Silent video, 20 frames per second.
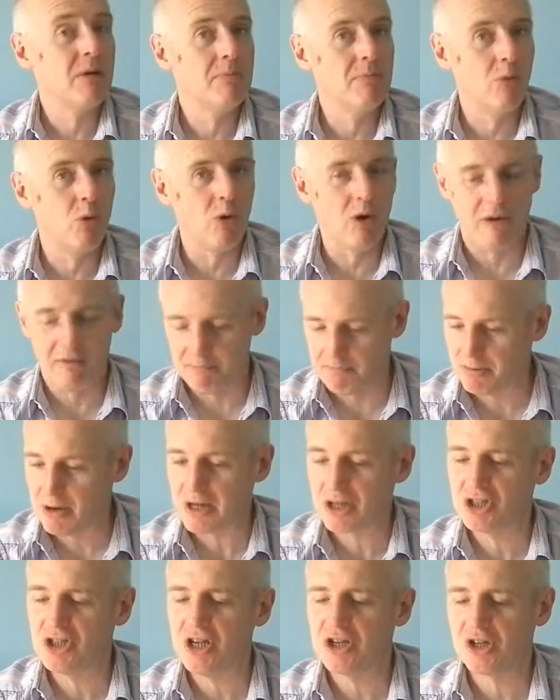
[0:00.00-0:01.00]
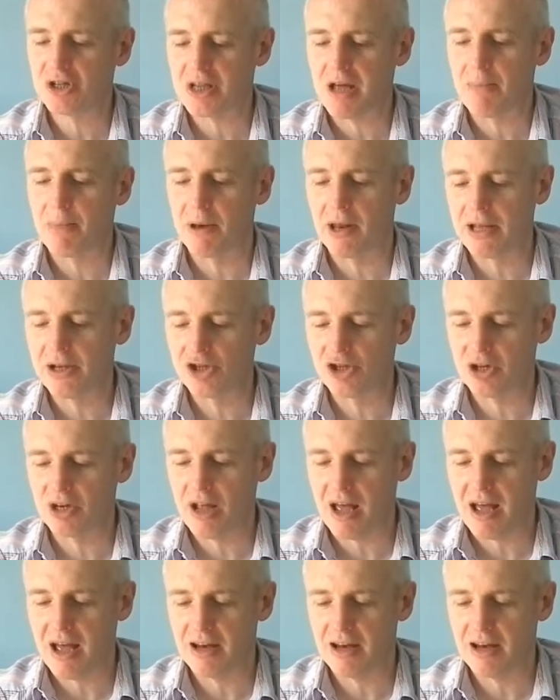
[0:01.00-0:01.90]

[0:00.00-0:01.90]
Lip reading: more prestigious appellation